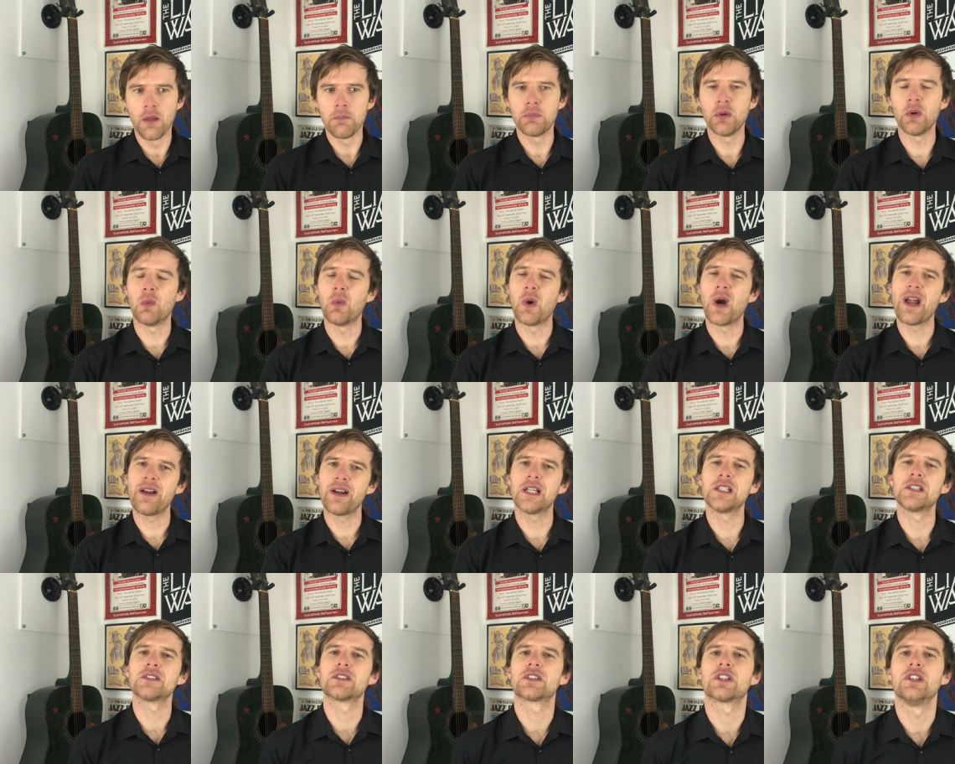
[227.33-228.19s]
But where
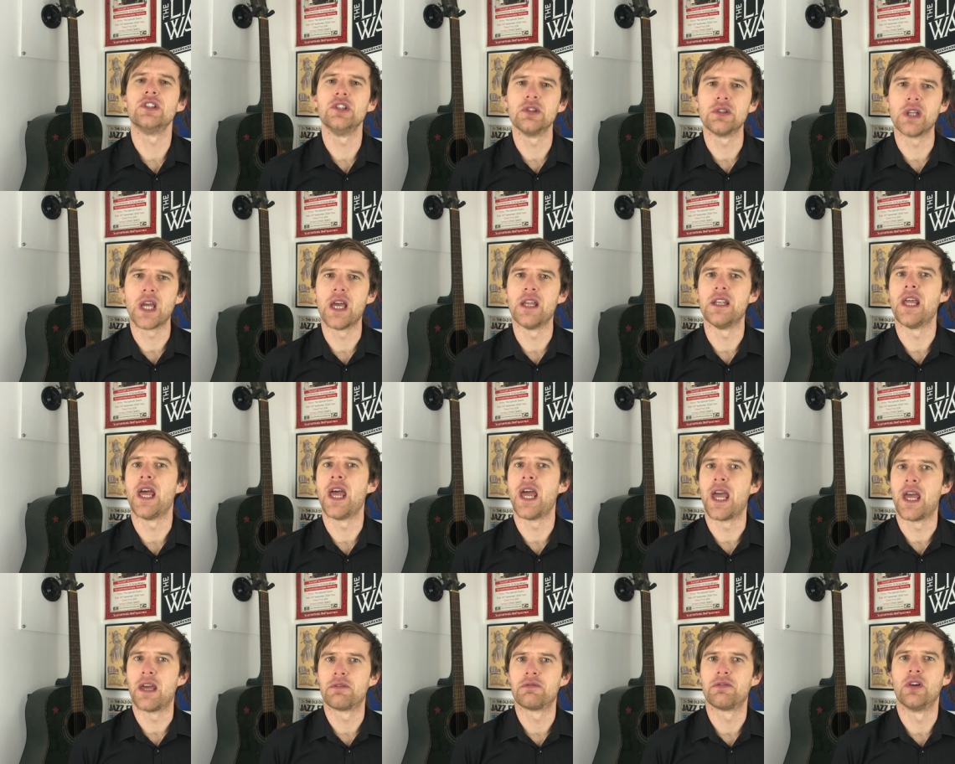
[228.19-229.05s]
else can you get an
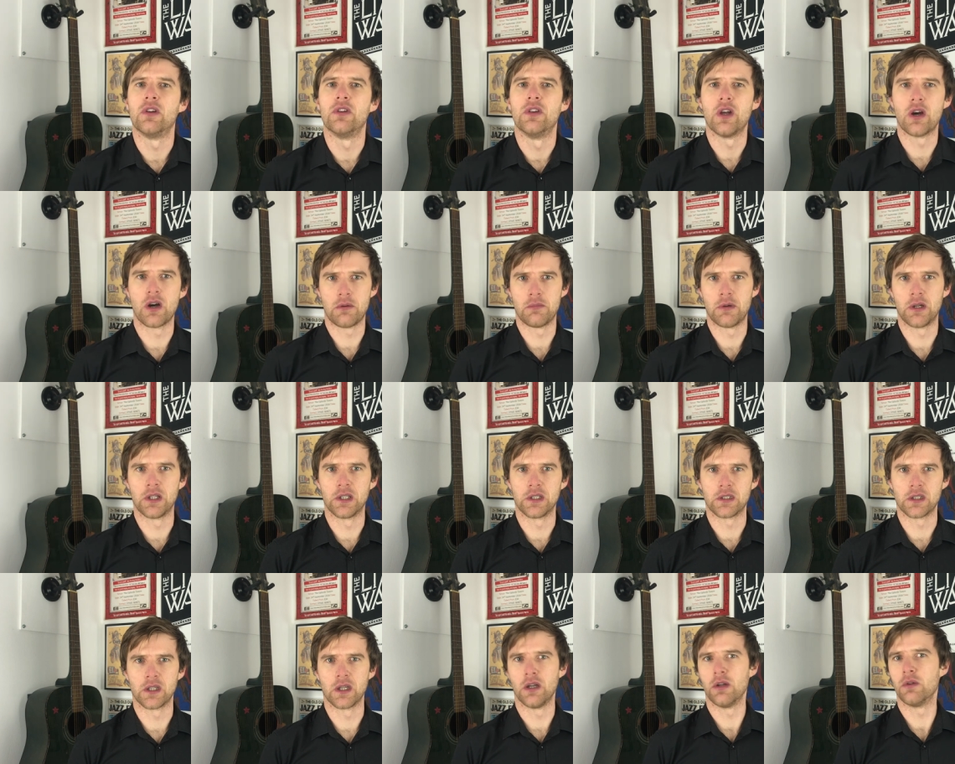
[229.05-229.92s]
F on the
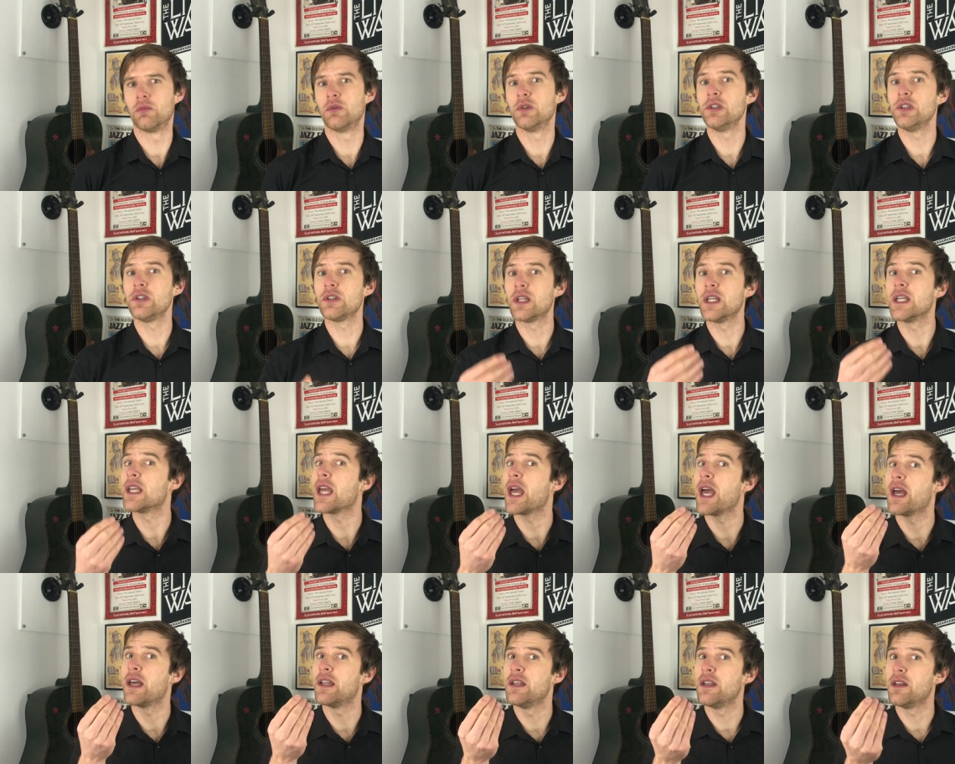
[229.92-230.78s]
harmonica? Well, you can
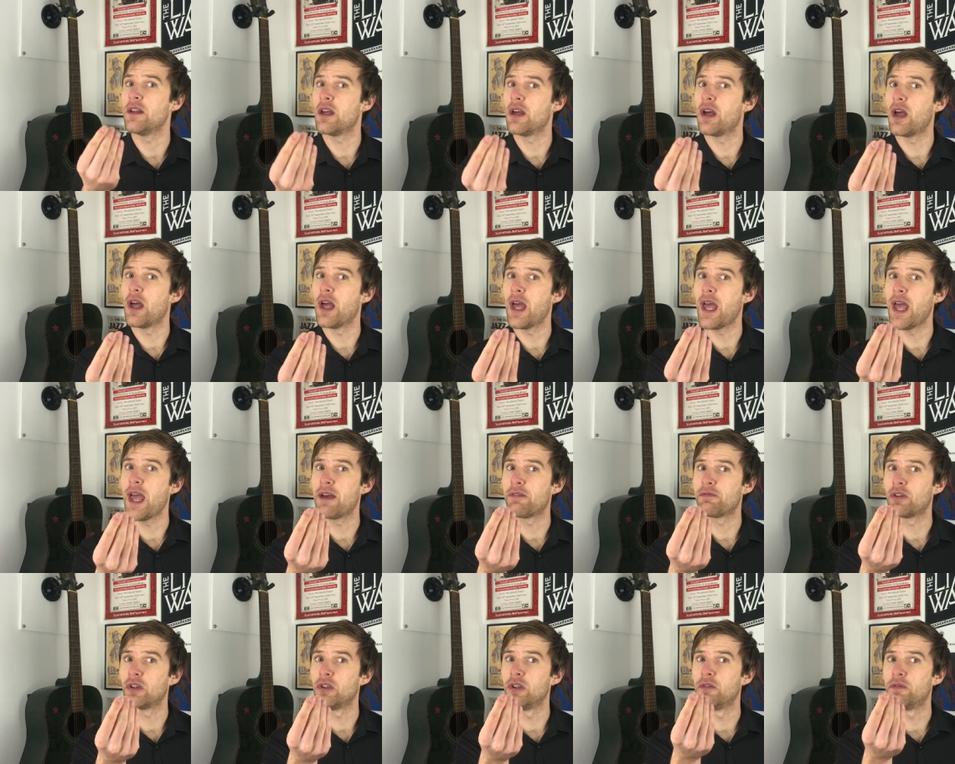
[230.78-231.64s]
get an
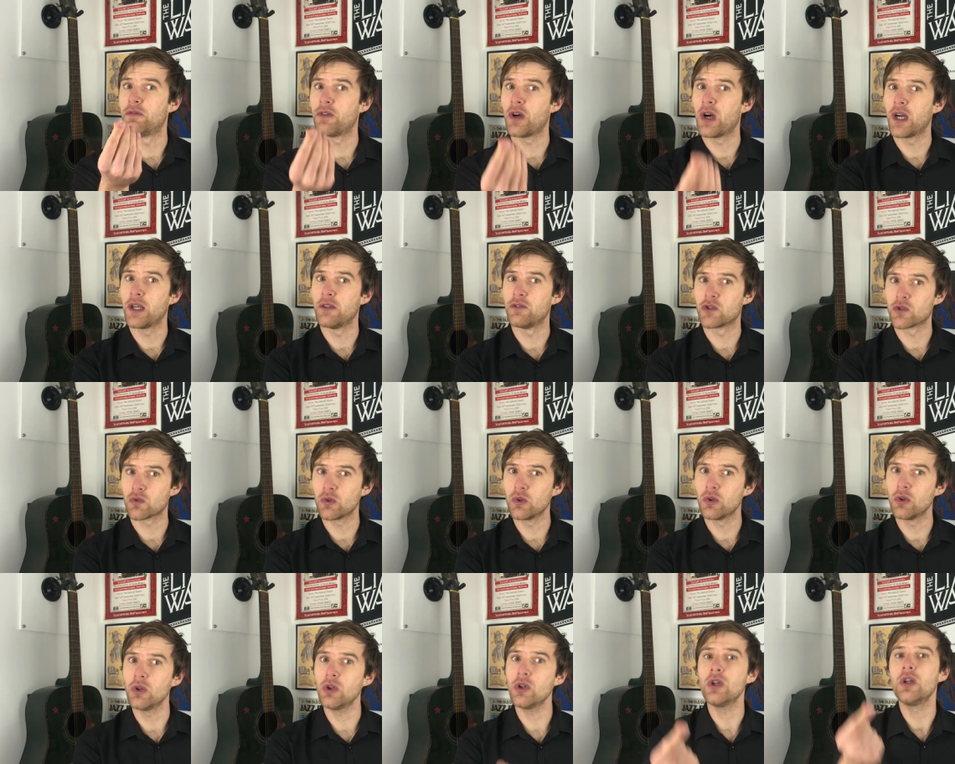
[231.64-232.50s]
F on a 5
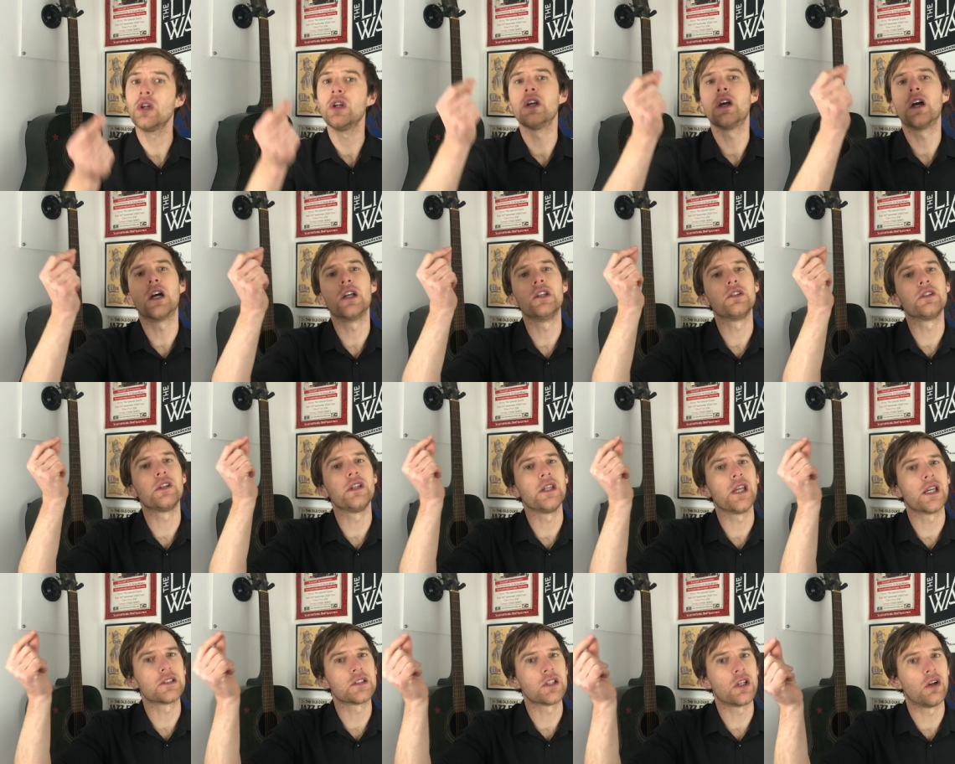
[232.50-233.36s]
draw and you can
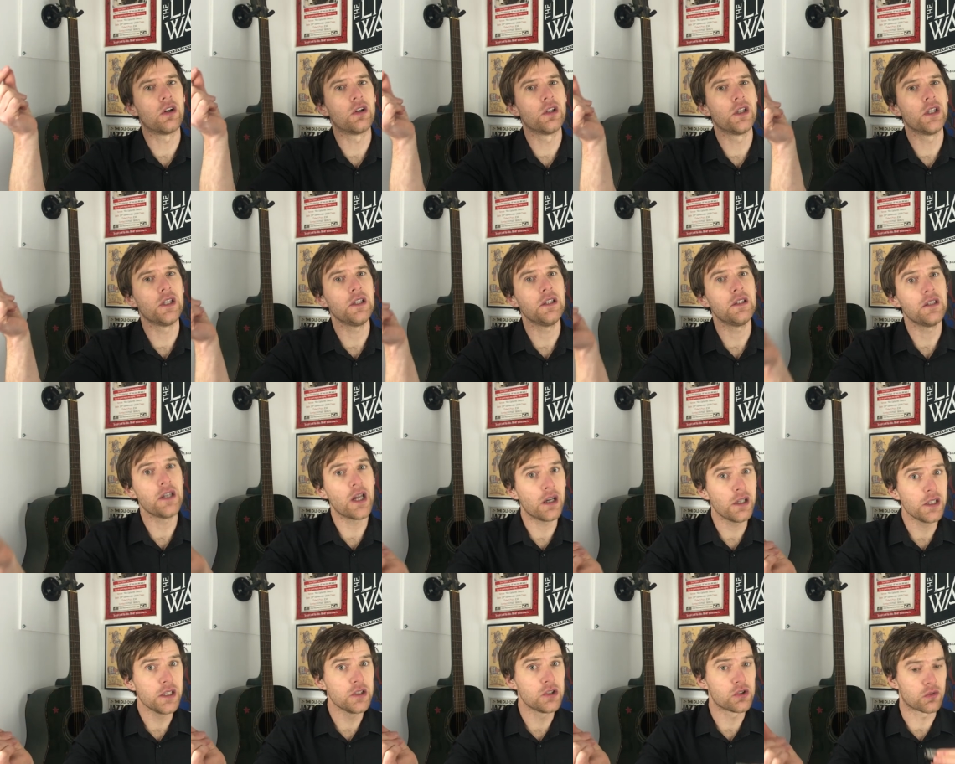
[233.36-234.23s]
get it on a
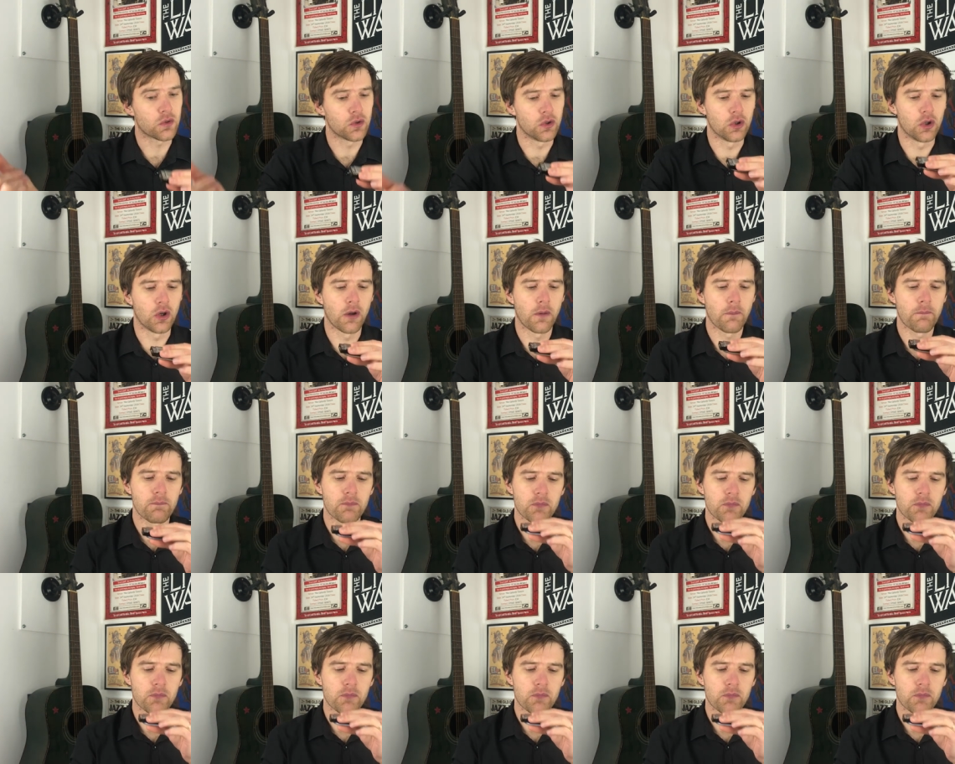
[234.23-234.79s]
9 draw.